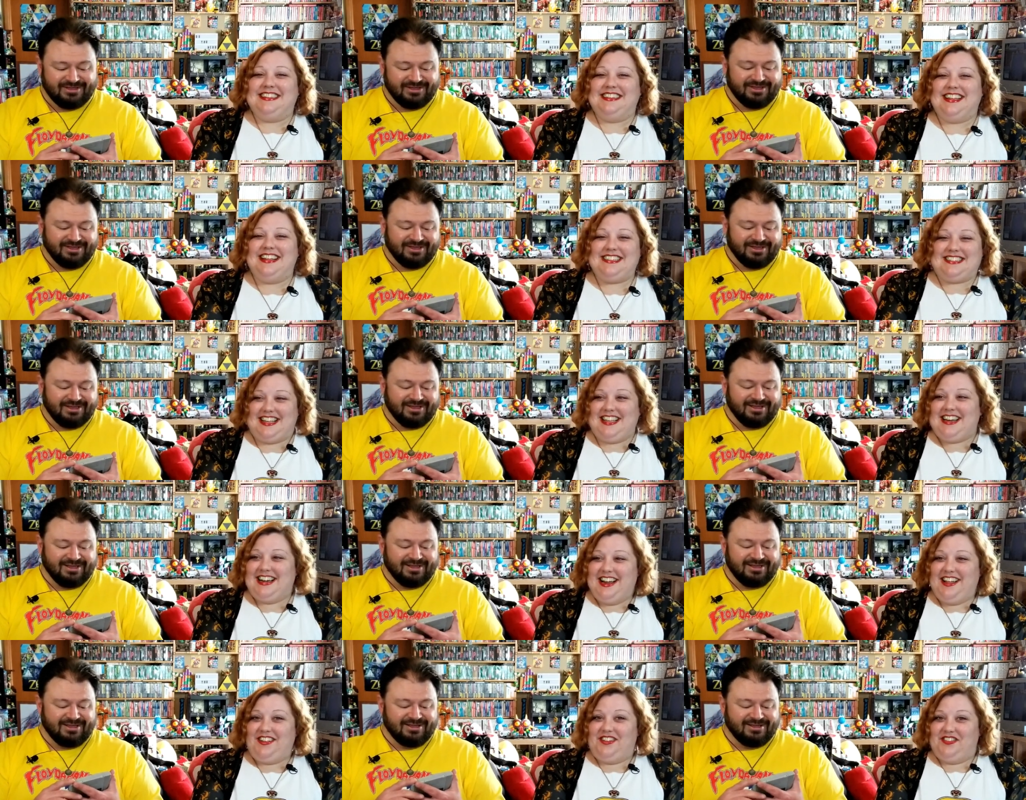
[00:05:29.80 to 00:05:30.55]
Speaker 1: I
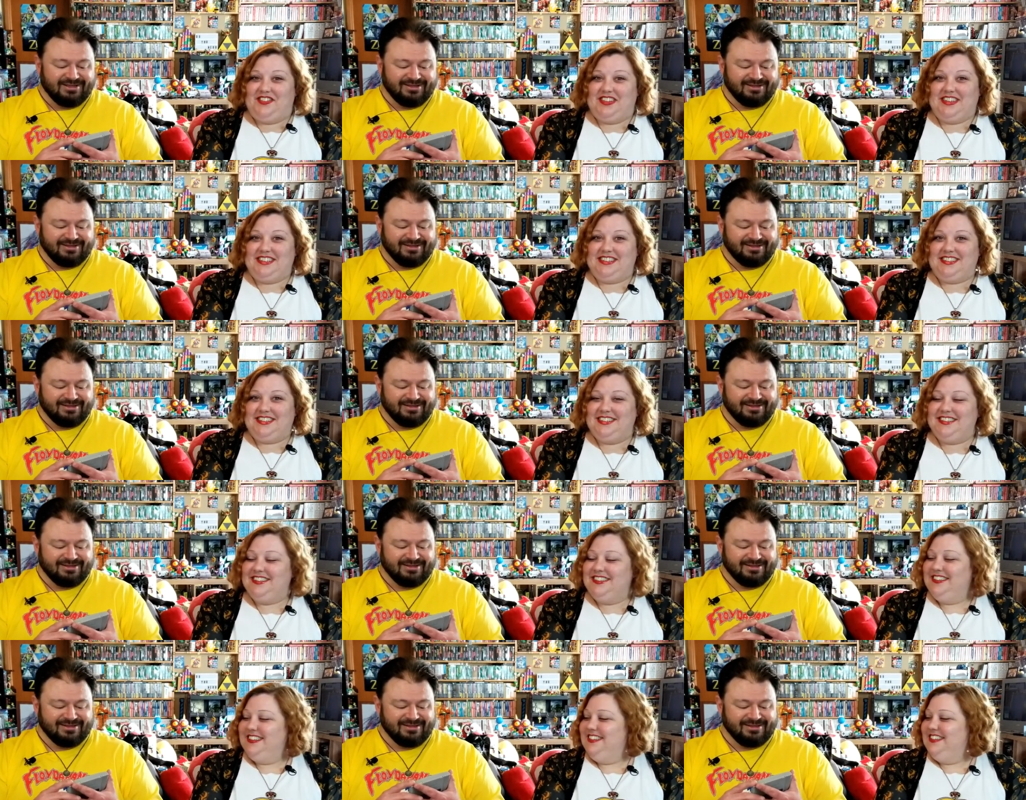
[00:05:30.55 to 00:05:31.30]
said an elephant.
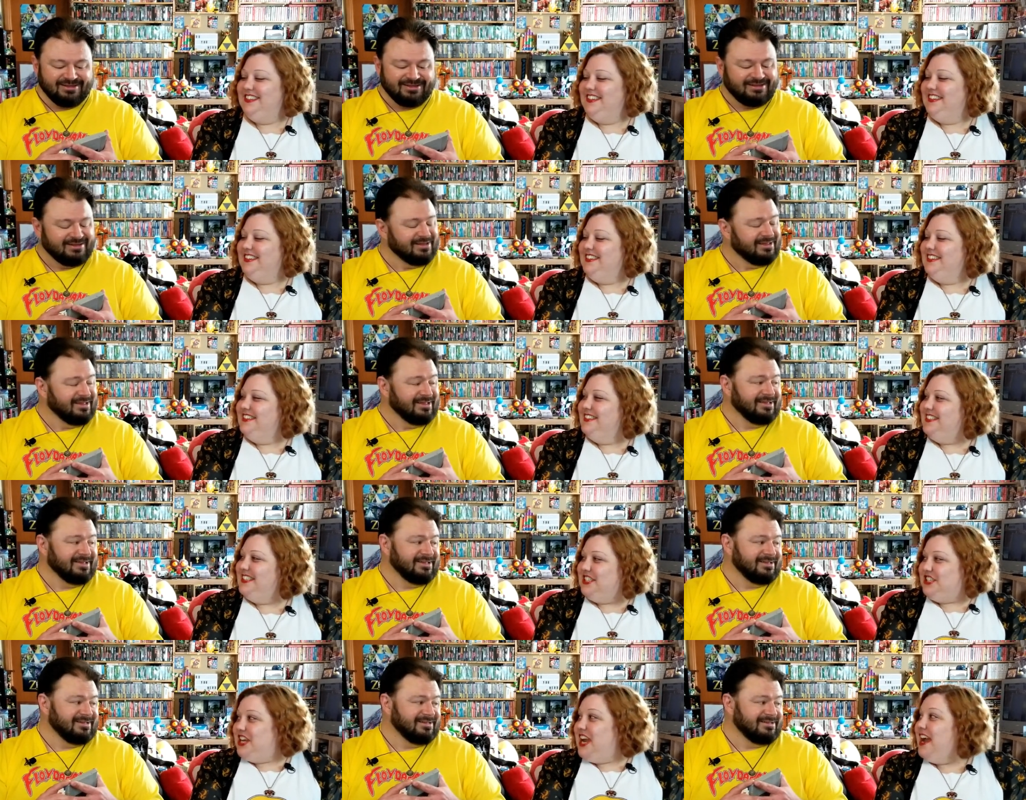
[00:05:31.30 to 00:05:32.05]

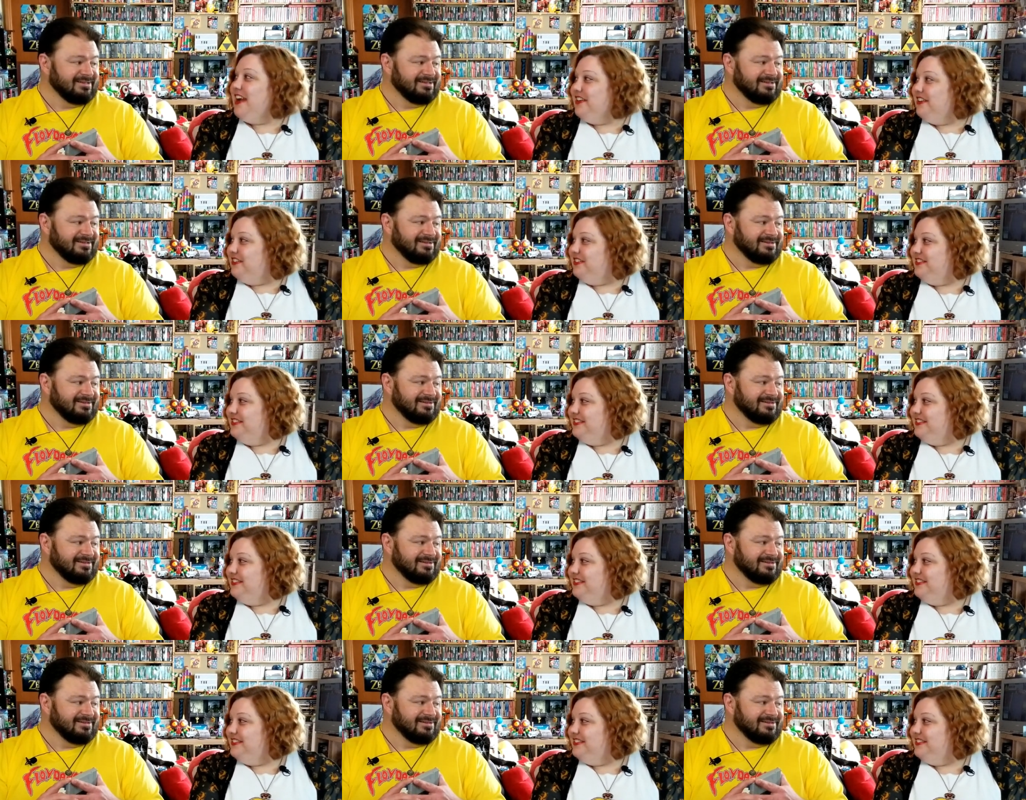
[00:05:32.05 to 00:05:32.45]
It's a jackal.